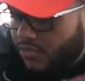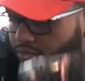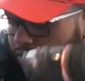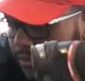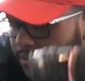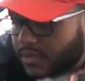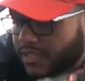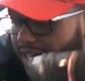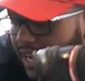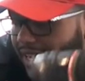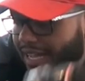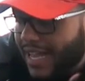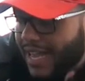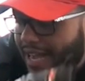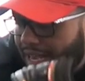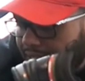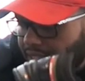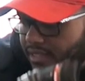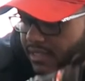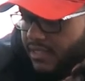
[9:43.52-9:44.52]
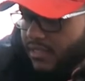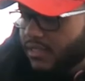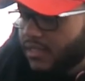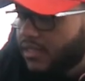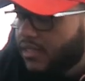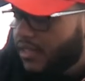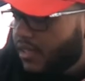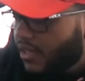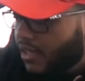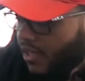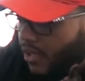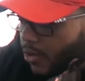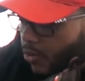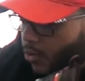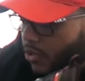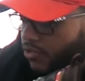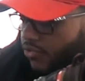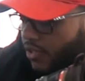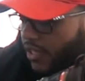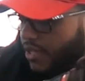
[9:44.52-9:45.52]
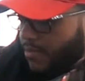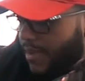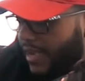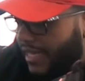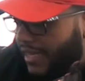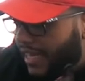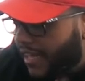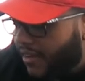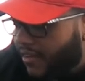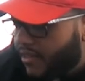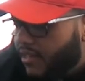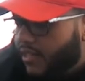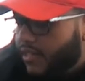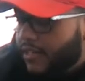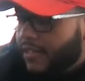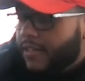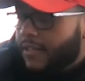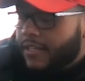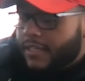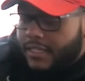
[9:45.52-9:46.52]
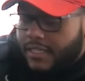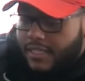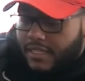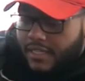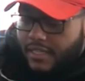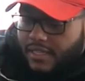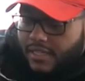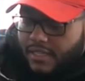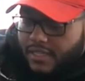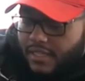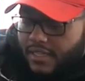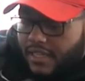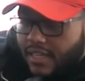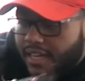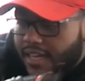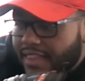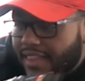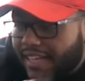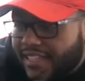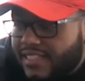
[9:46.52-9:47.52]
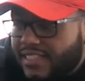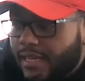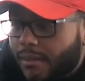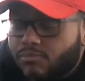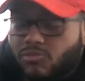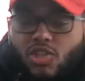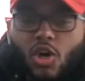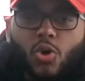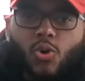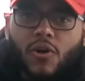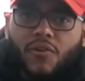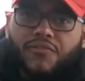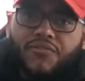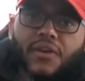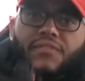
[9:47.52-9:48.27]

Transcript: from StockX, which really made that that sum total of